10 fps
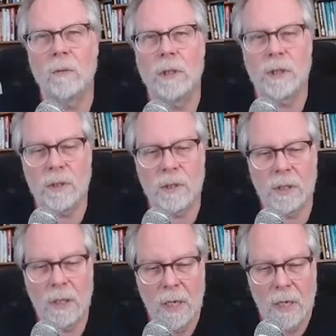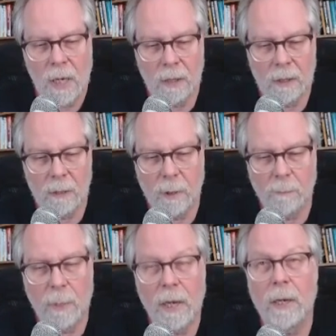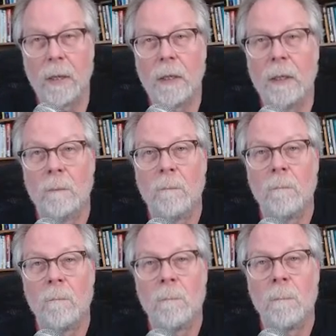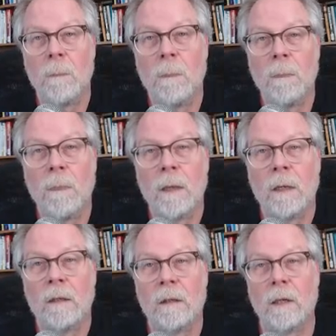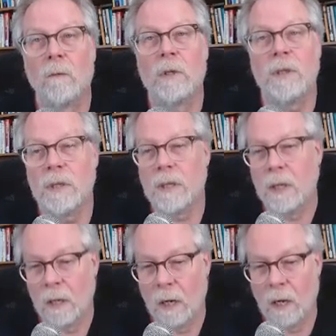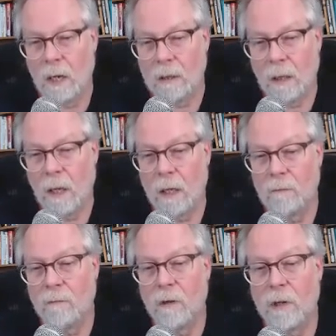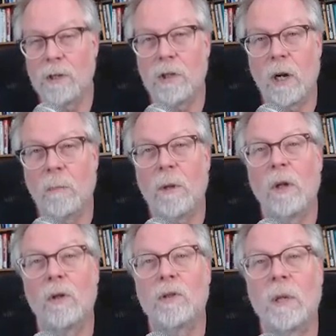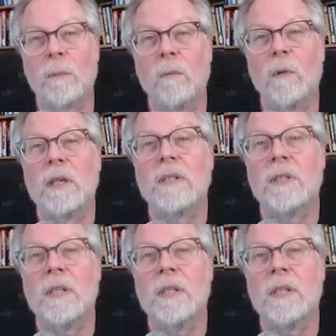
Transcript: can see a little bit better. There we see a very sharp close-up, and we can see